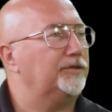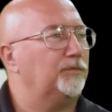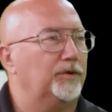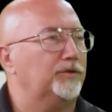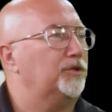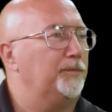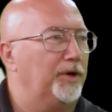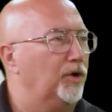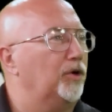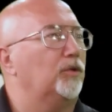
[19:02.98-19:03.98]
when there's Wonders.
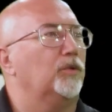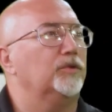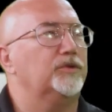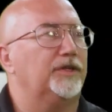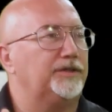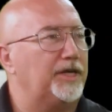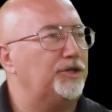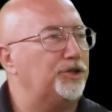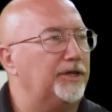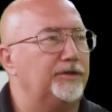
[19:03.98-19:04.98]
miracles, yes. the
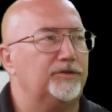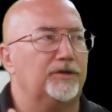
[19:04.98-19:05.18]
teachings.